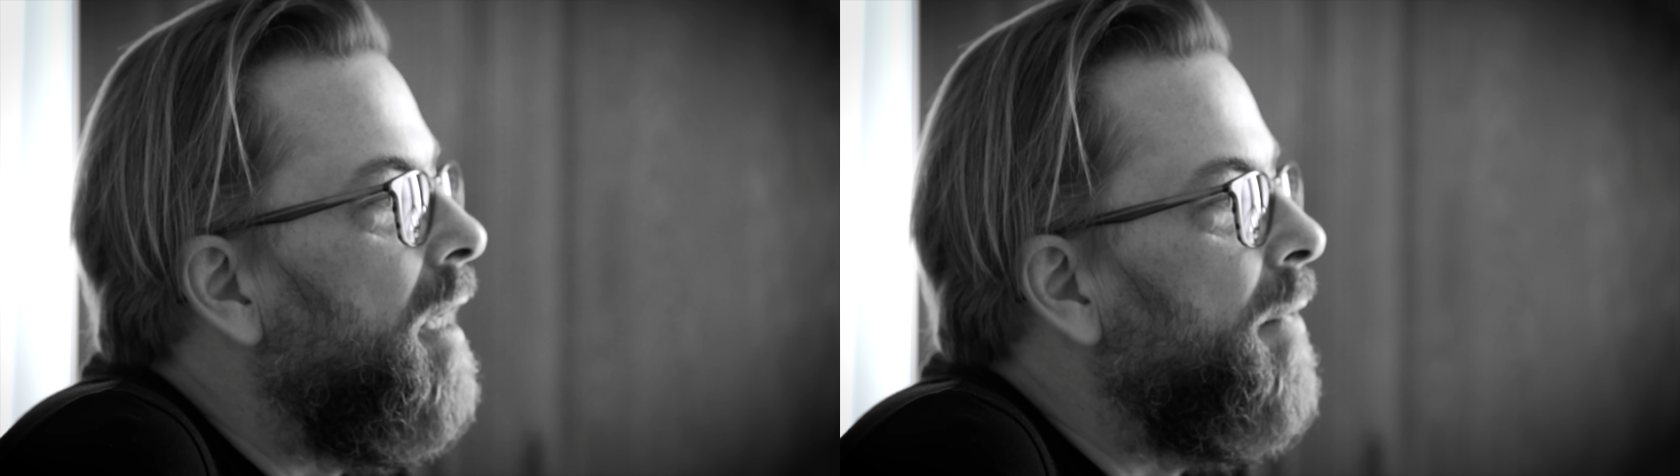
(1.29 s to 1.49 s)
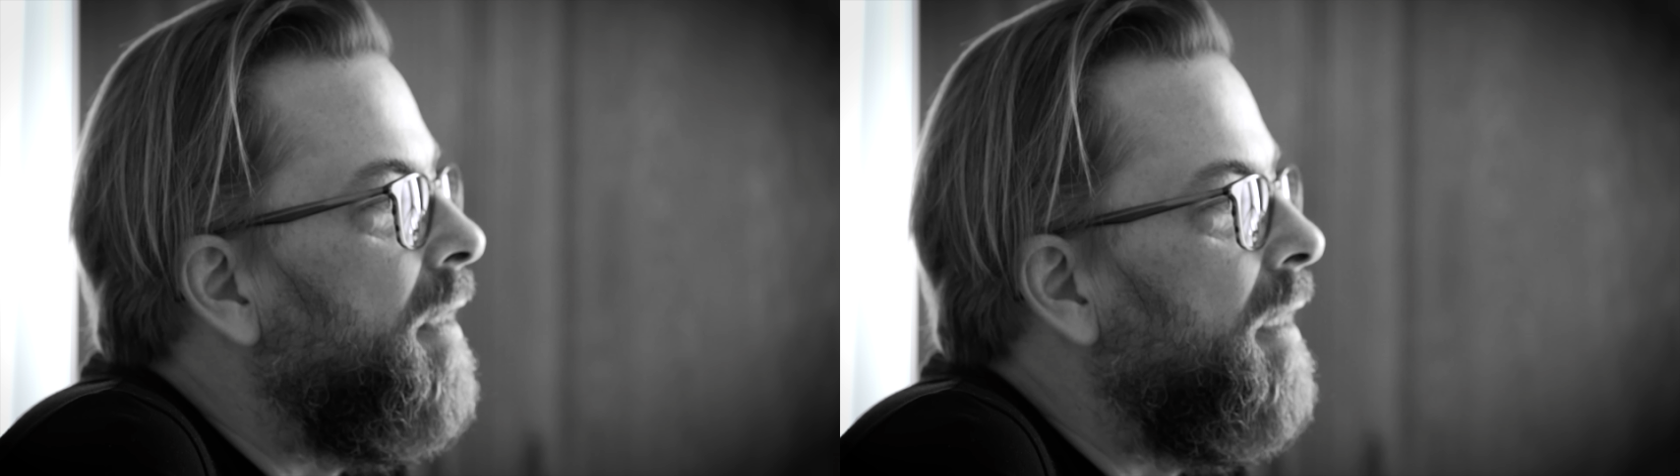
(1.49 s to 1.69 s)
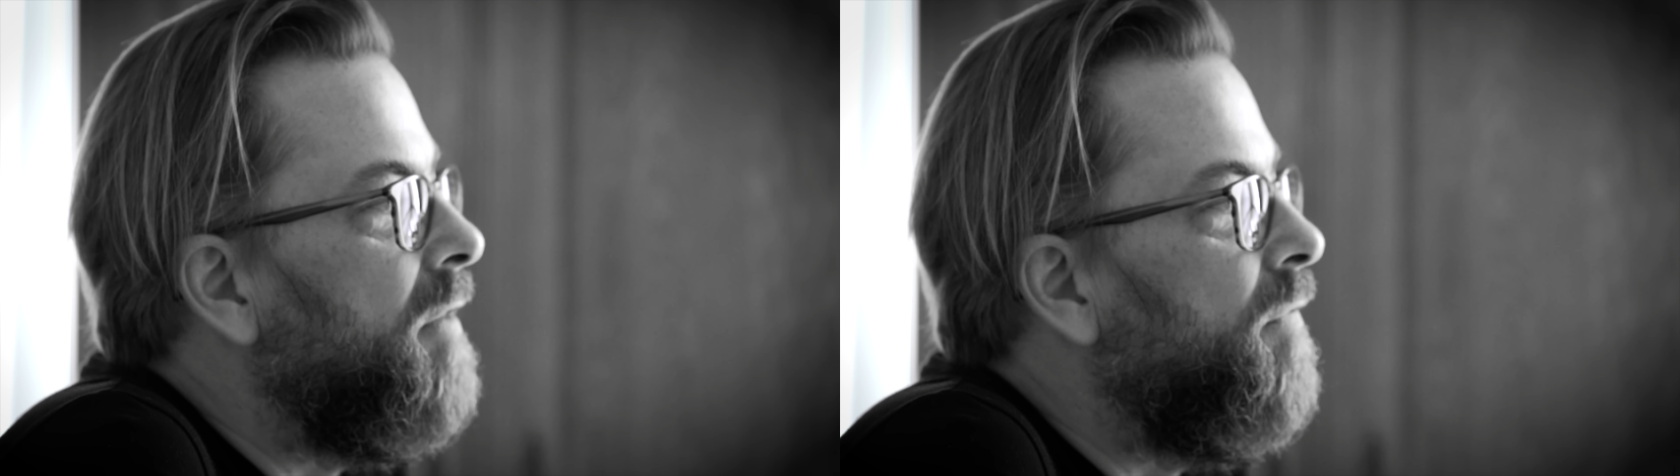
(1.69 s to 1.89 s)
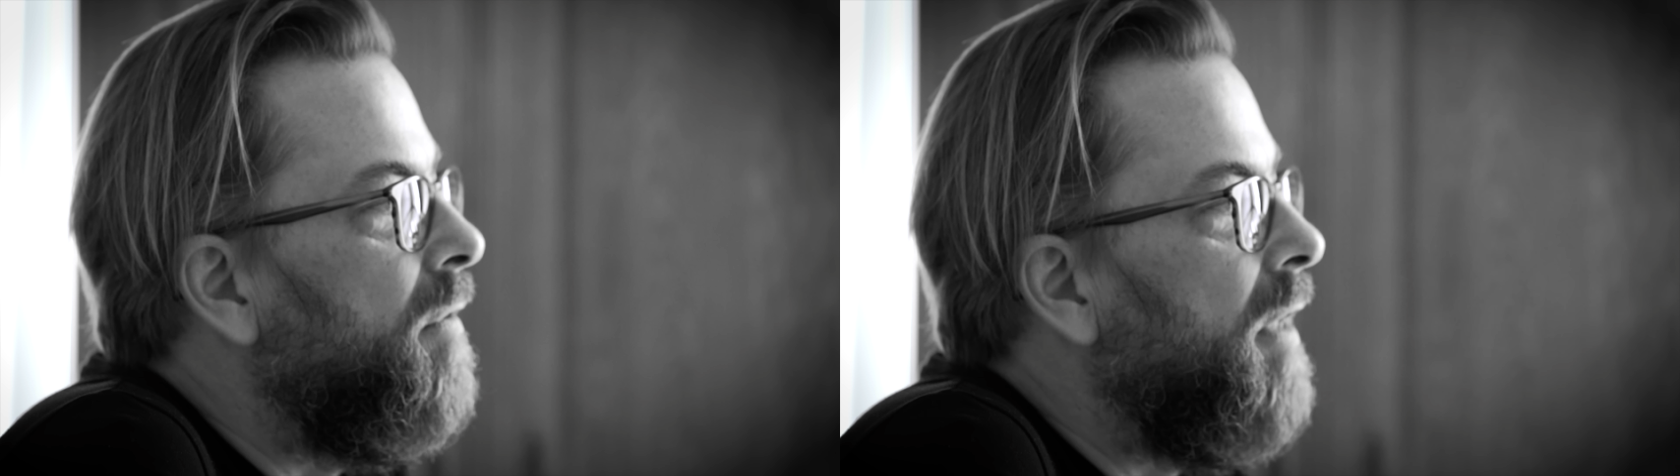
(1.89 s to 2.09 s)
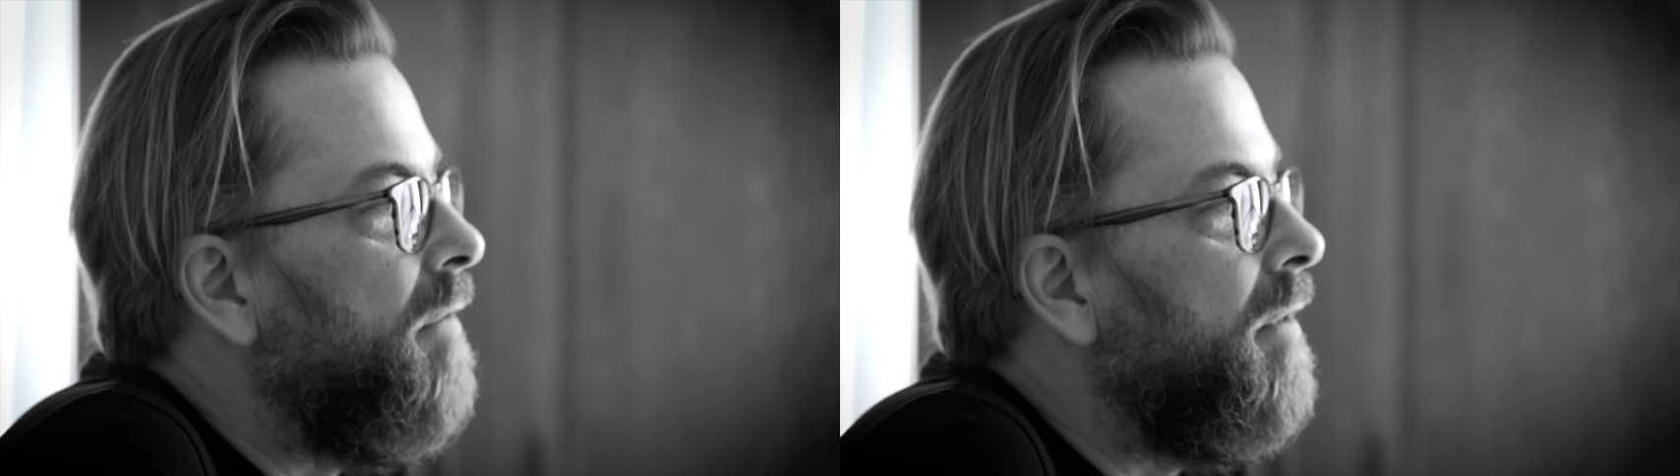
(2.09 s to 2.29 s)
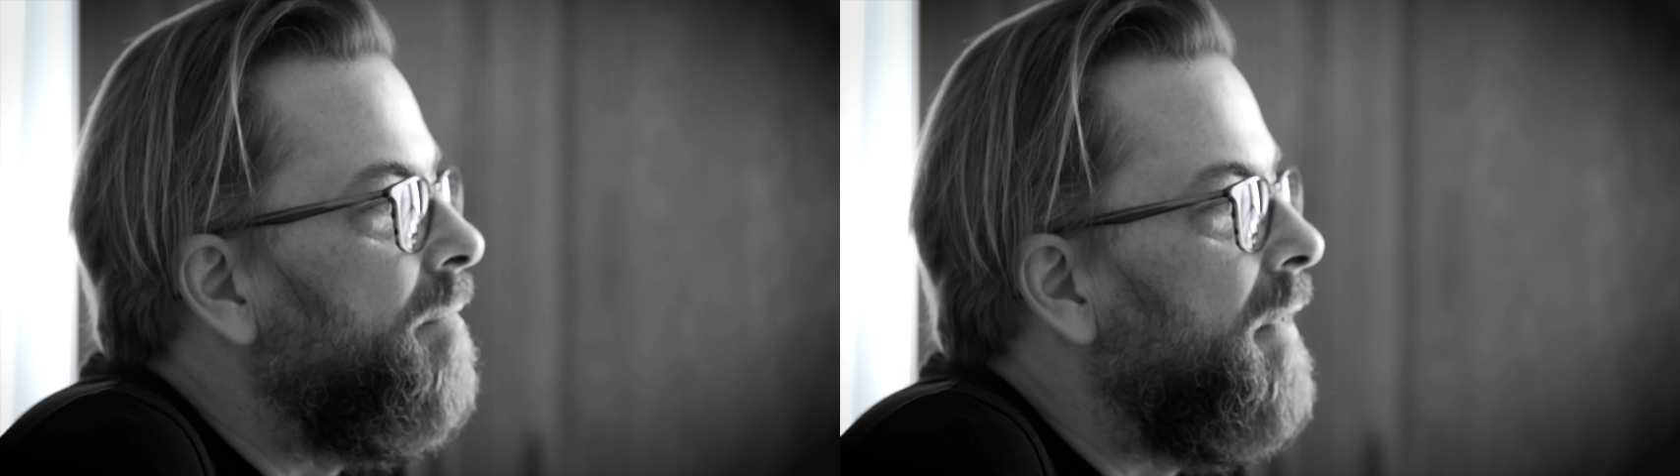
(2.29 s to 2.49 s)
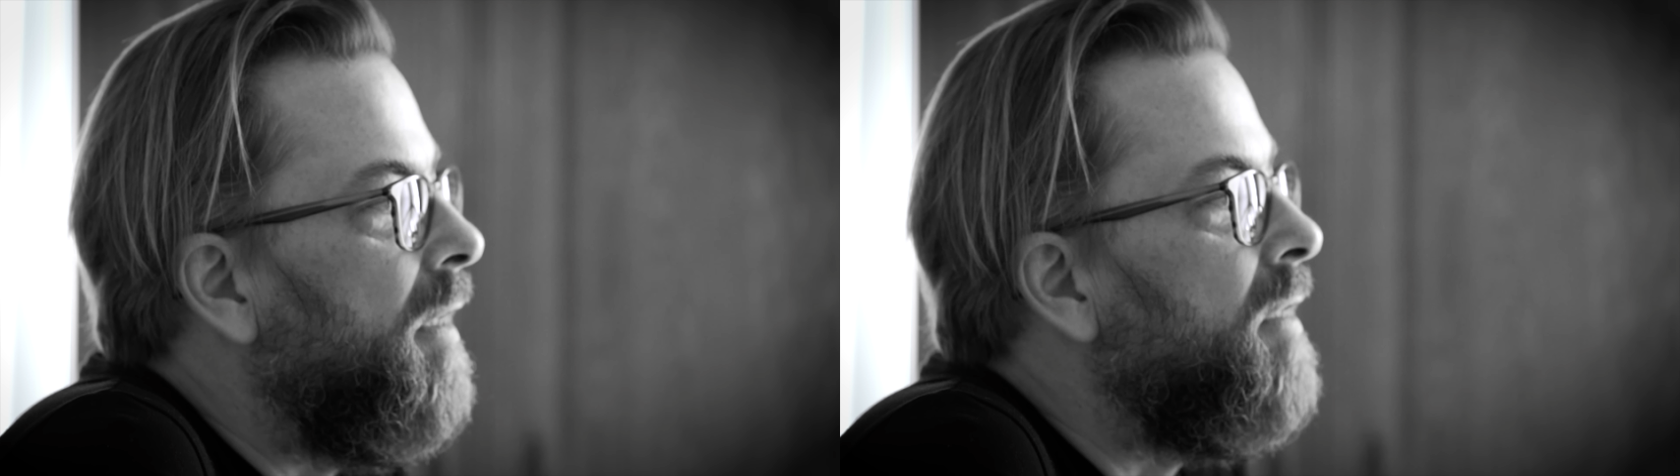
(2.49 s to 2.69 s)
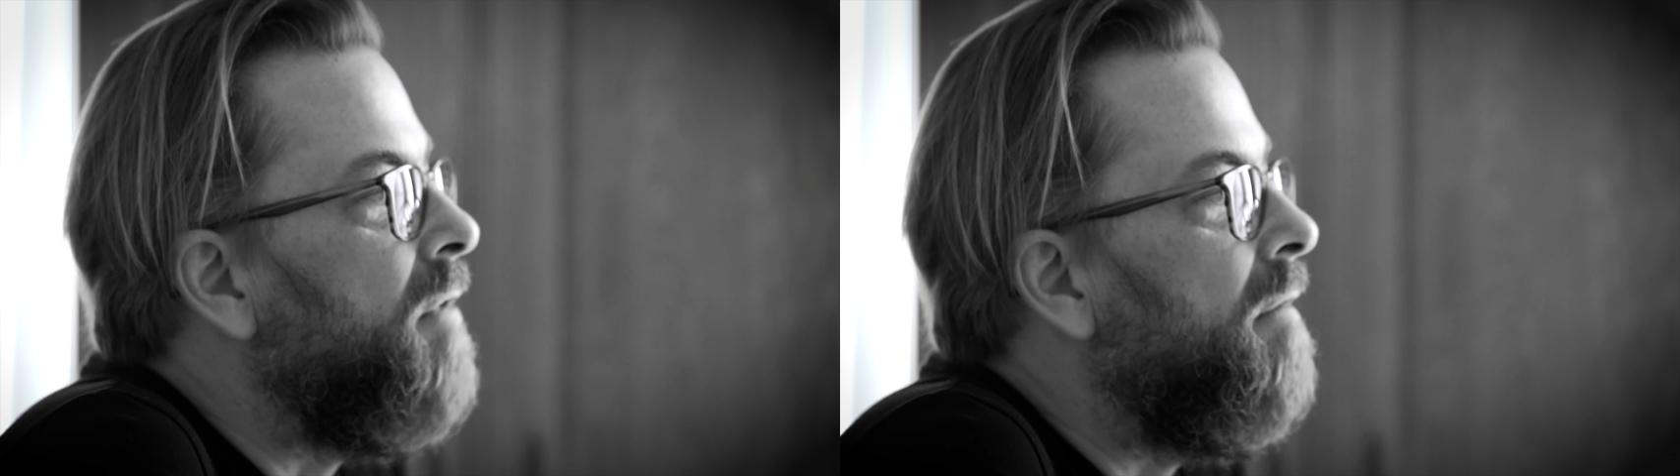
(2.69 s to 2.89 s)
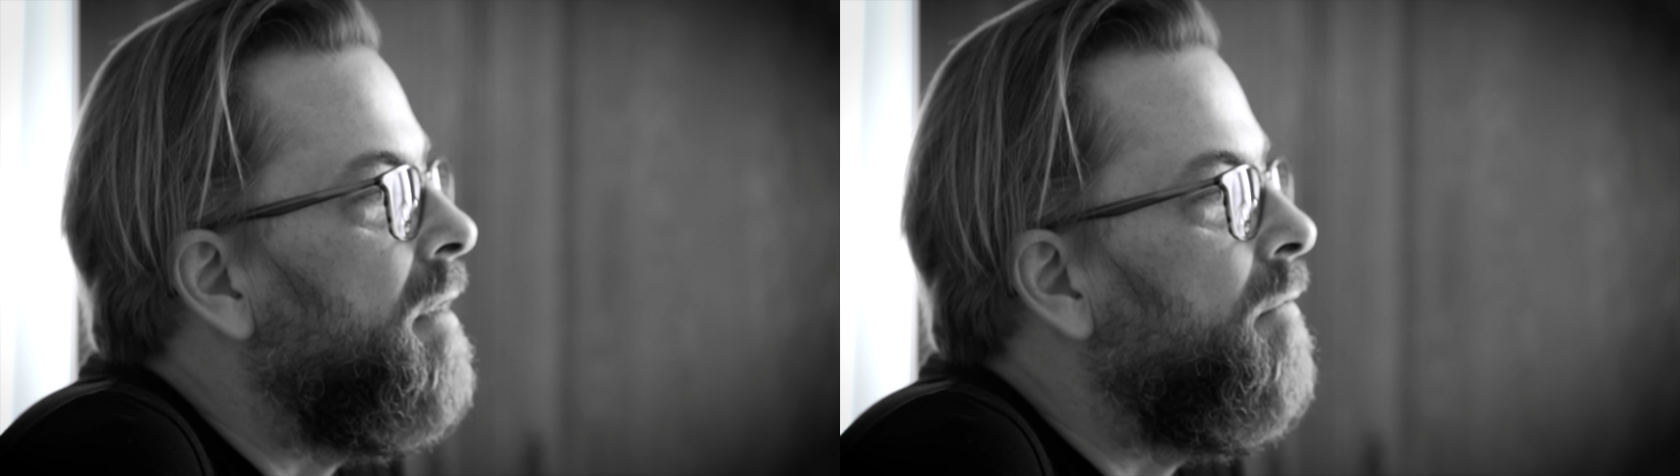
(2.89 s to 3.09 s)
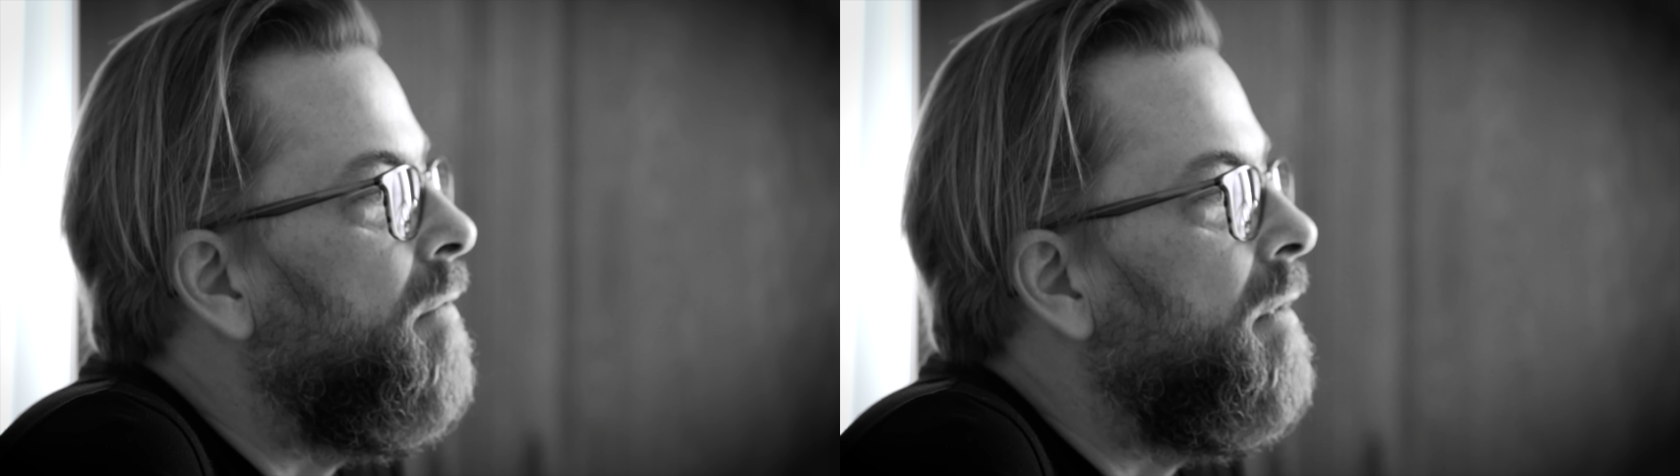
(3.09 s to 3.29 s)
I'm a Danish photographer. I
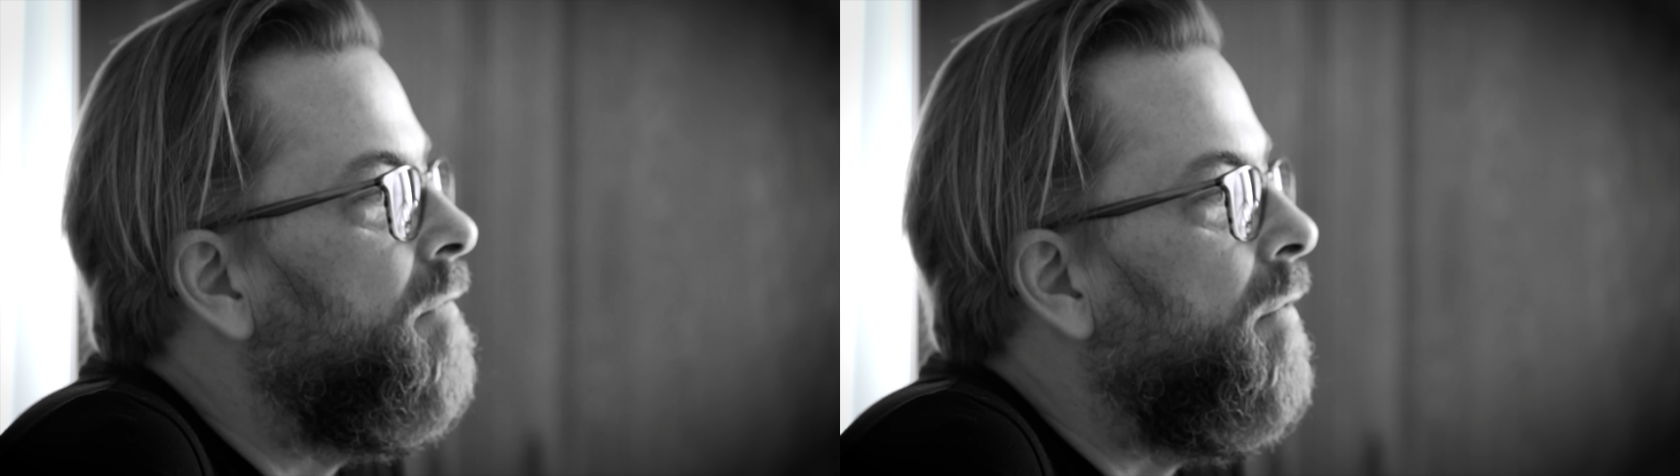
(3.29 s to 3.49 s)
travel the world